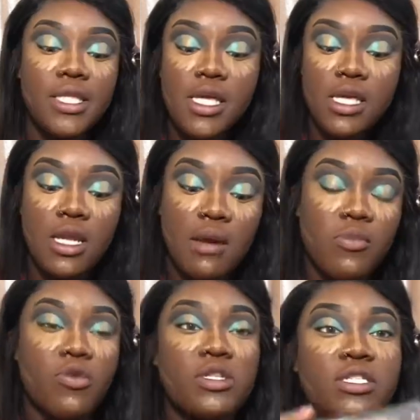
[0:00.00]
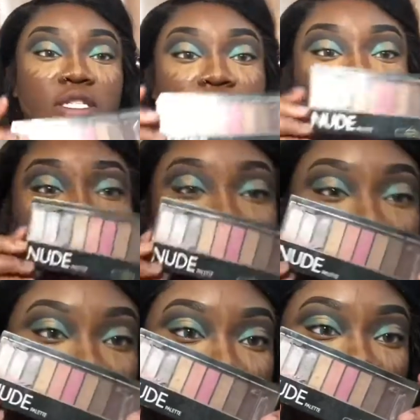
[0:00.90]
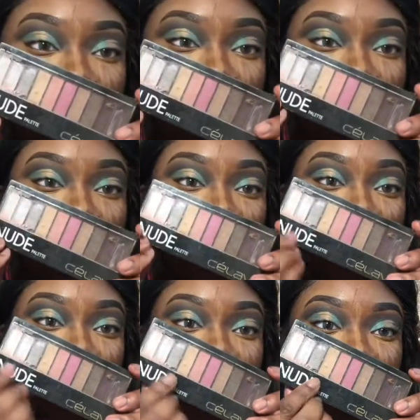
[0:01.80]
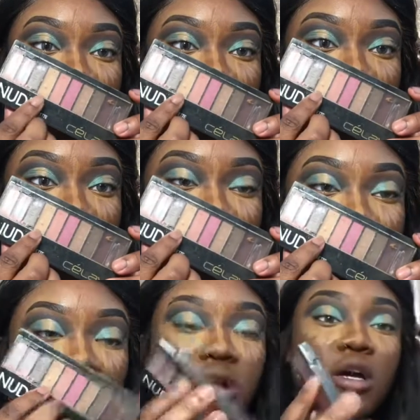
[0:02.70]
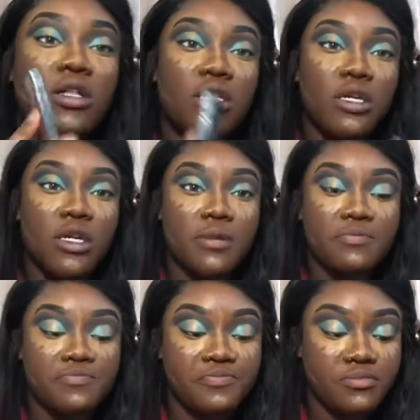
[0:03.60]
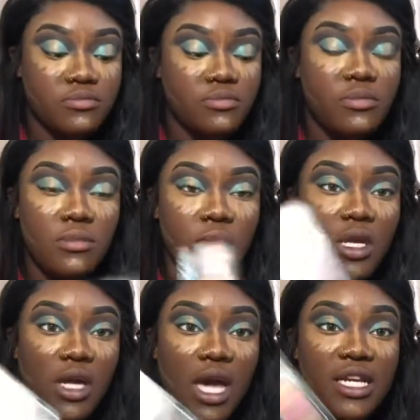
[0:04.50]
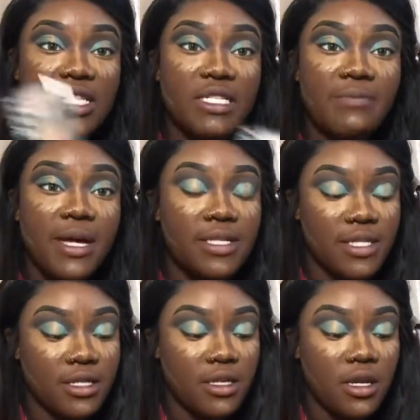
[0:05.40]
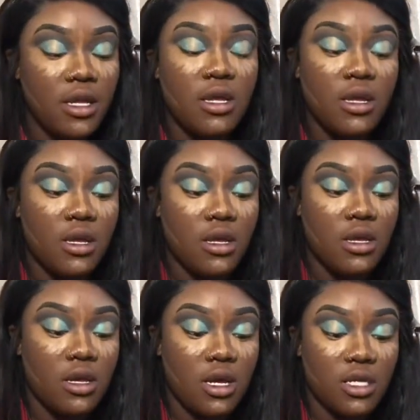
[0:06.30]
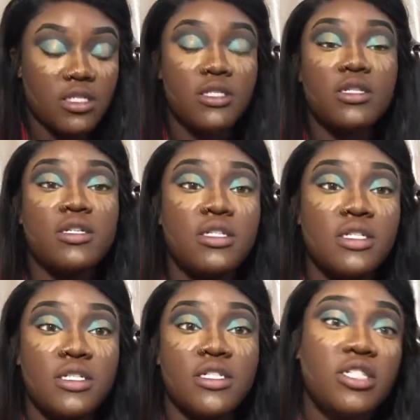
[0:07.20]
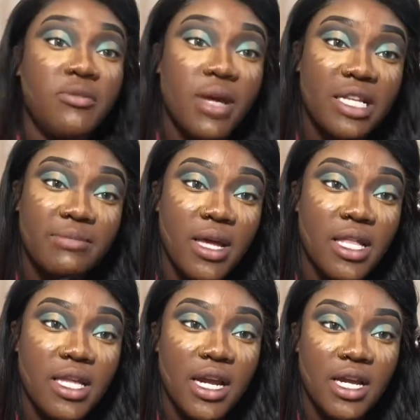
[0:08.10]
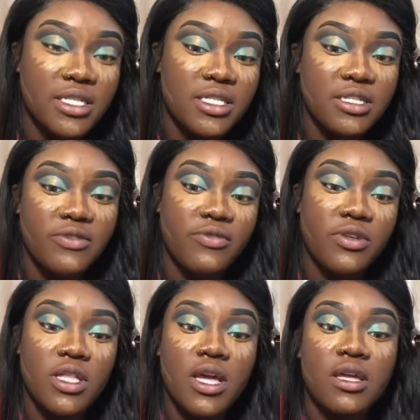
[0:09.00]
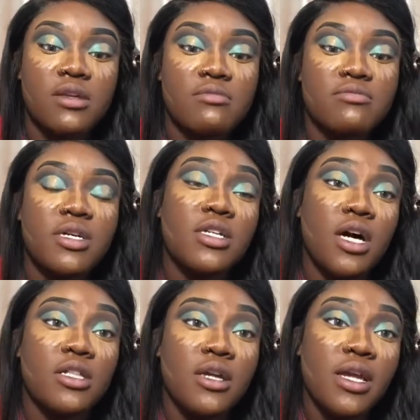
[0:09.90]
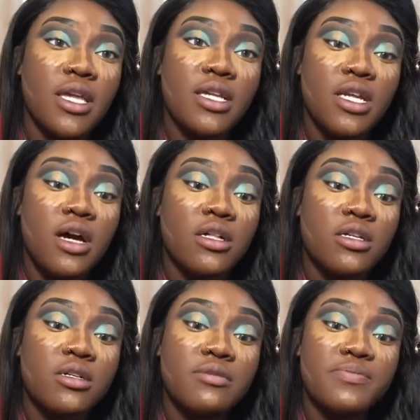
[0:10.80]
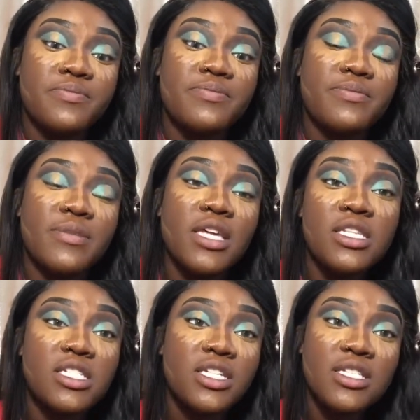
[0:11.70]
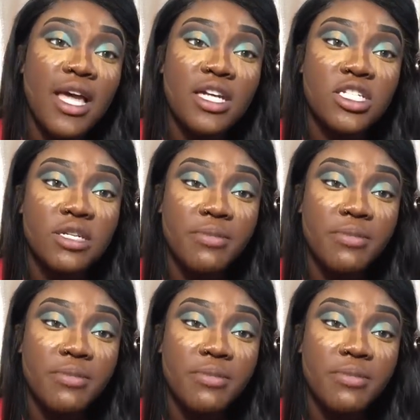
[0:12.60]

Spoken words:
Then I'm going to take that light brown color out of this palette. Honestly, this is a cheap ass palette. I got this for like $1 at King Dollar. And the shit is actually